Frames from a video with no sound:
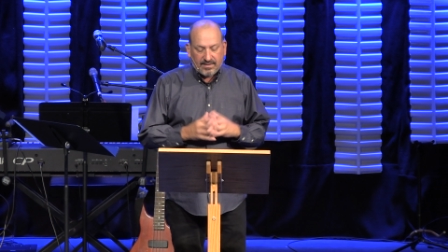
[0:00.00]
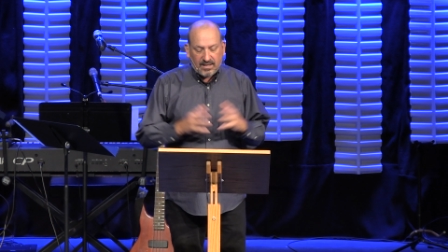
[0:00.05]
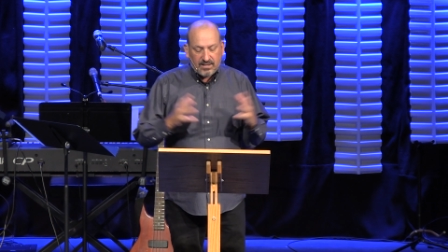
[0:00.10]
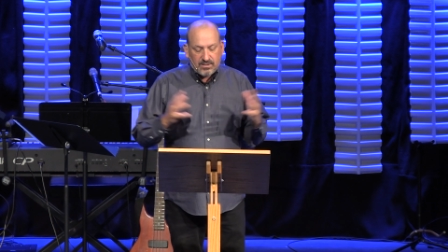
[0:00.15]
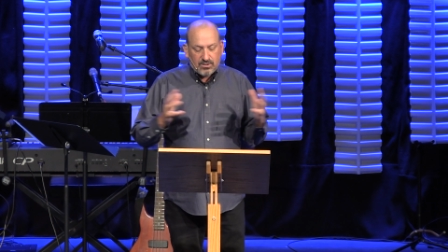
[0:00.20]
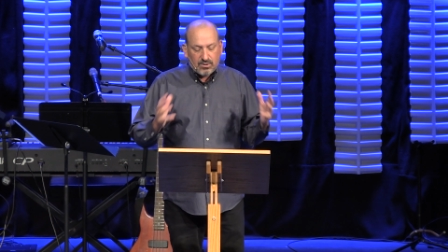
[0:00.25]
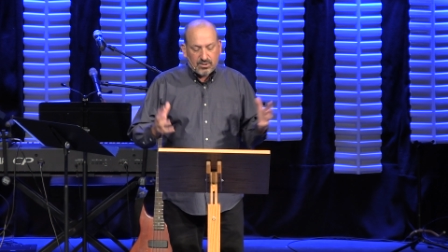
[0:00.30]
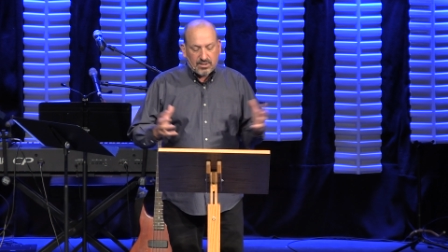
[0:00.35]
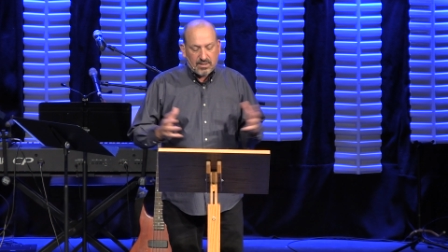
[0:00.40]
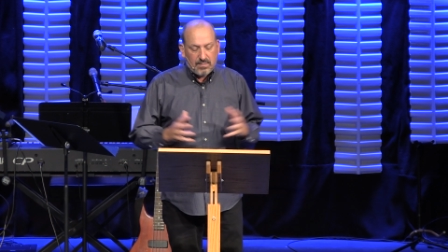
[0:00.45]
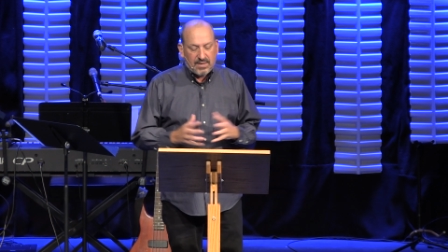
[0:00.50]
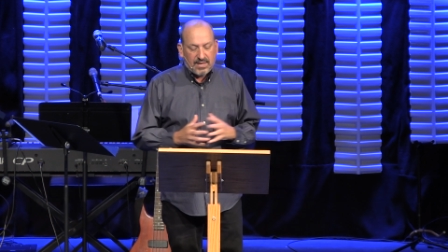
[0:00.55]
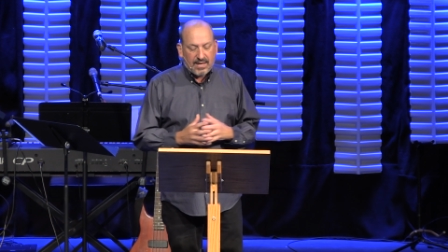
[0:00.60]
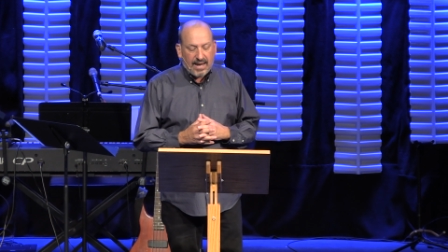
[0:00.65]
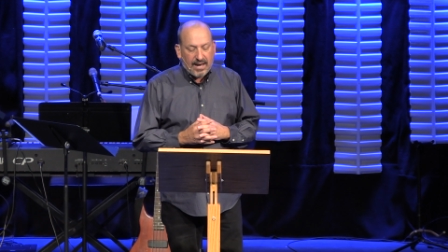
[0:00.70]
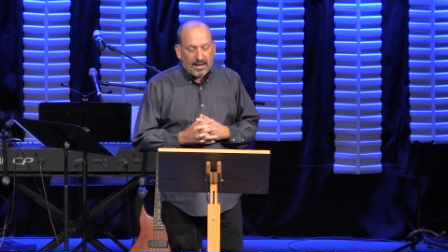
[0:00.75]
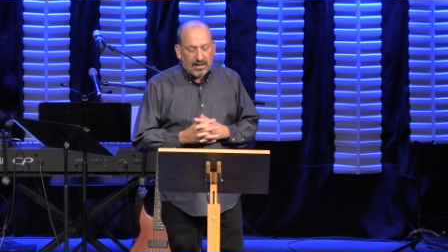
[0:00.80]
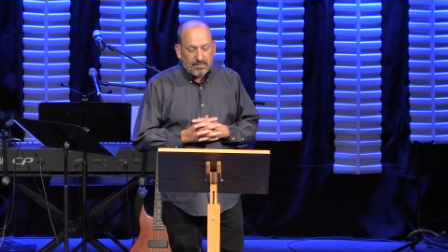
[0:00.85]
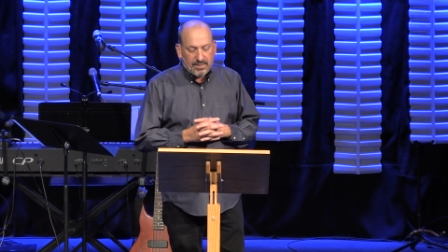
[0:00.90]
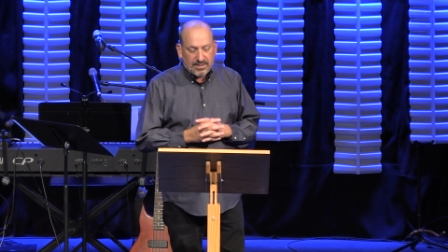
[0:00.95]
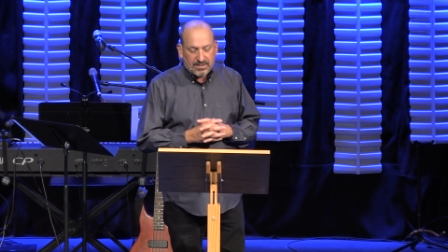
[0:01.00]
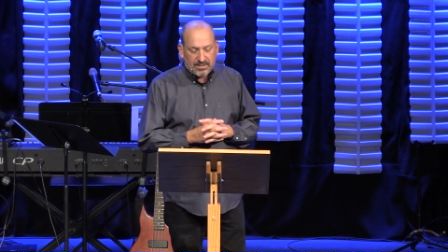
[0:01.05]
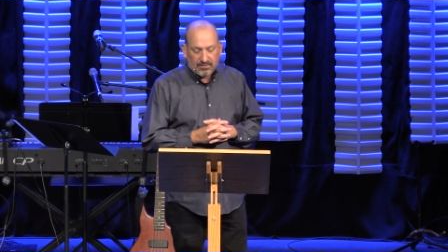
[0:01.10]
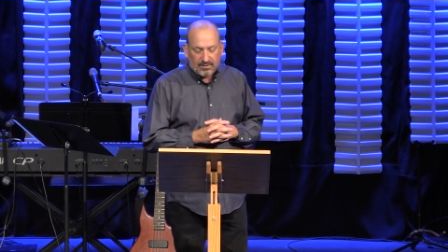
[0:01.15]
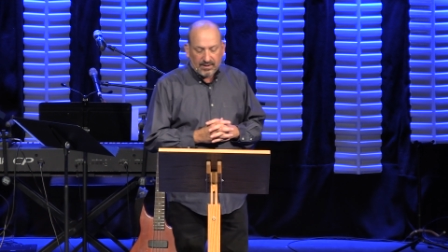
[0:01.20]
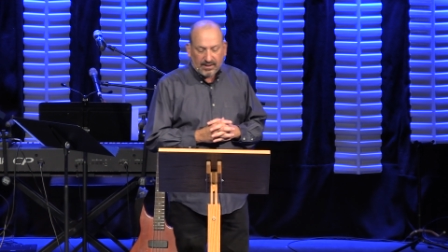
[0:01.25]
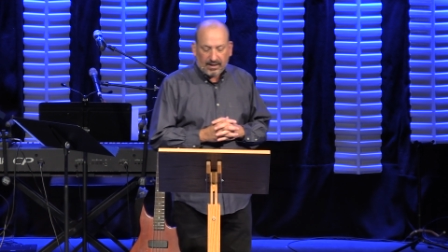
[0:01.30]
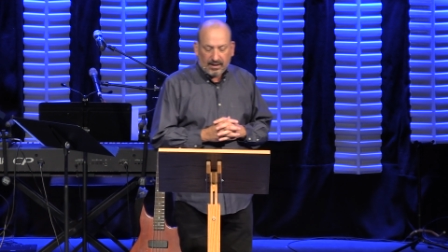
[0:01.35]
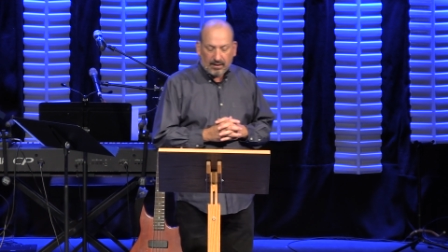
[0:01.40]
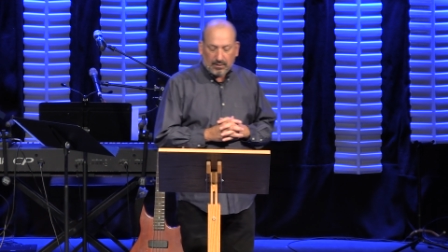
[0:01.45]
These are some of the elements of
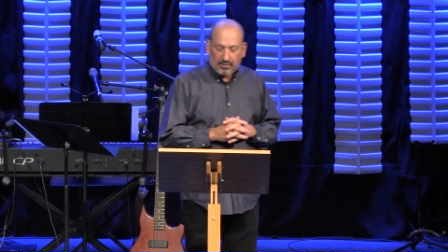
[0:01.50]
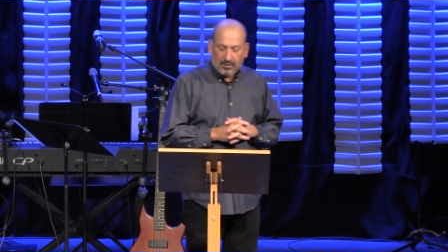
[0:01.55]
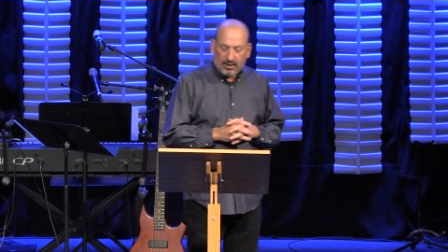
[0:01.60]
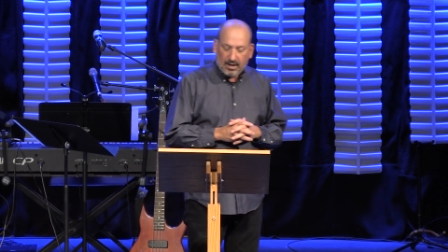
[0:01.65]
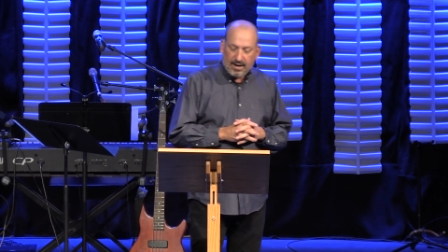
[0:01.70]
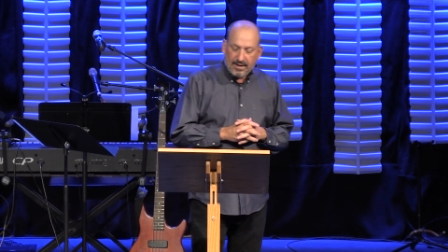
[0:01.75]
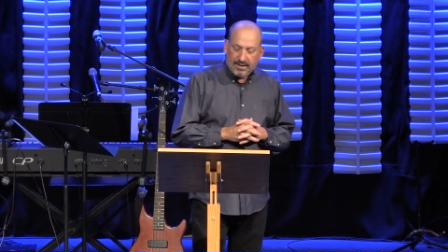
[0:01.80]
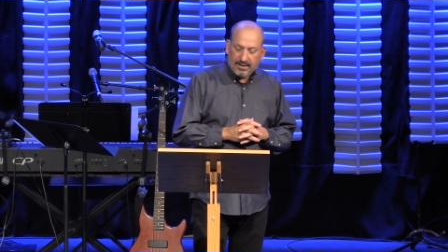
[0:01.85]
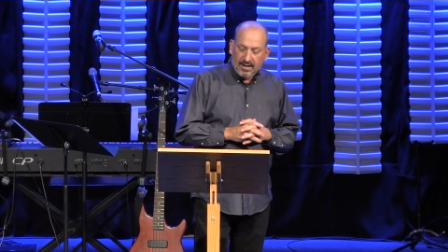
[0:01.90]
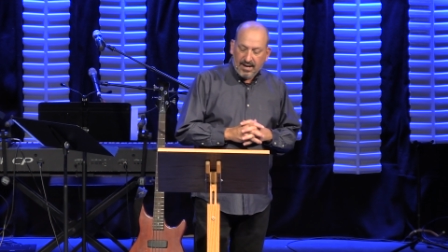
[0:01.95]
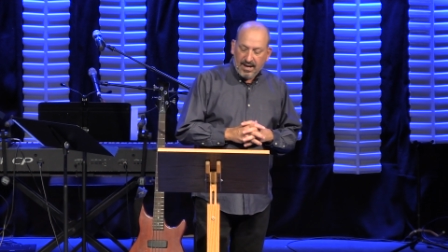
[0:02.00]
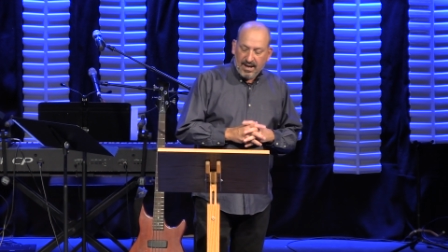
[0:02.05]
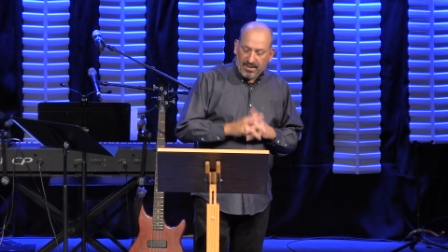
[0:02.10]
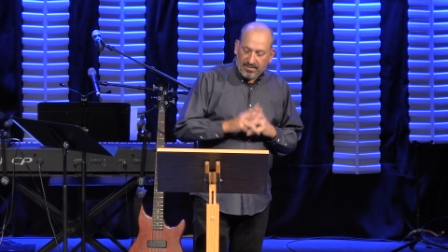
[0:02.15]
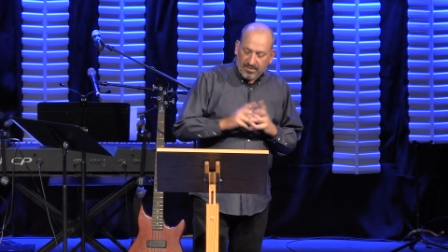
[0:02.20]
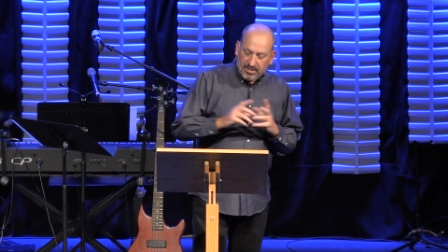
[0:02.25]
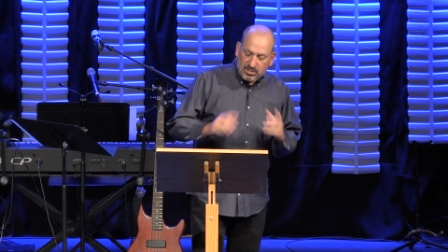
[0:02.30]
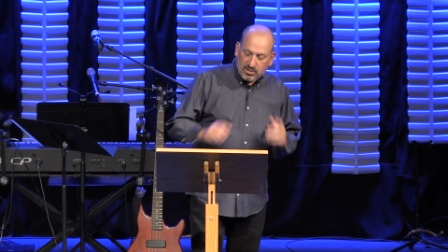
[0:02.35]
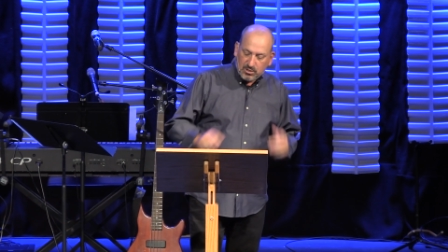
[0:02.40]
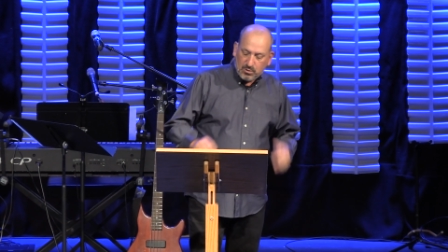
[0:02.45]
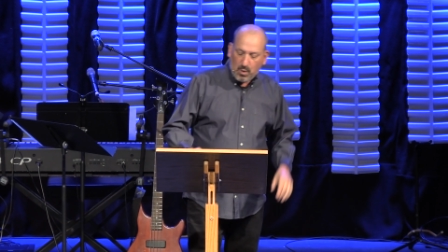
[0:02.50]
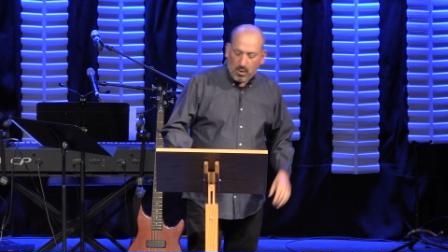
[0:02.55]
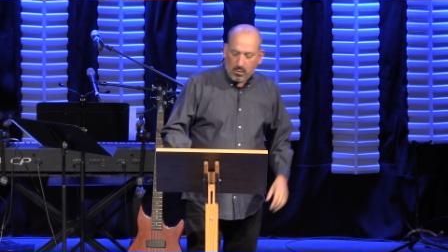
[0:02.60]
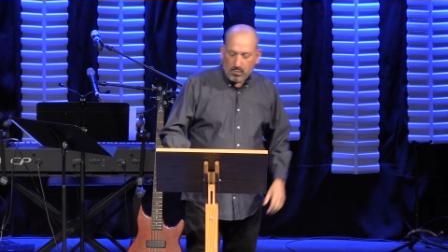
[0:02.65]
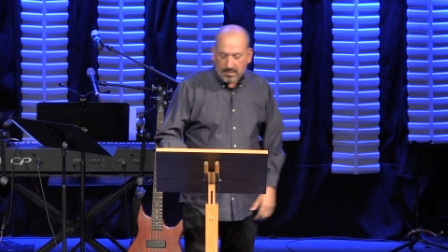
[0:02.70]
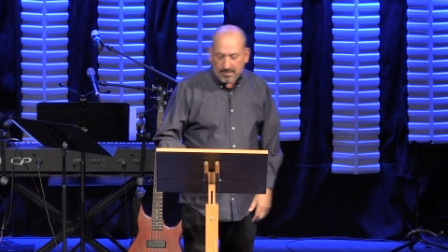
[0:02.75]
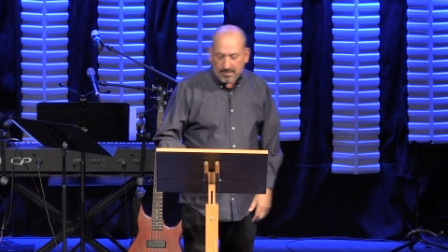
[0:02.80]
the kingdom of God. And this is what we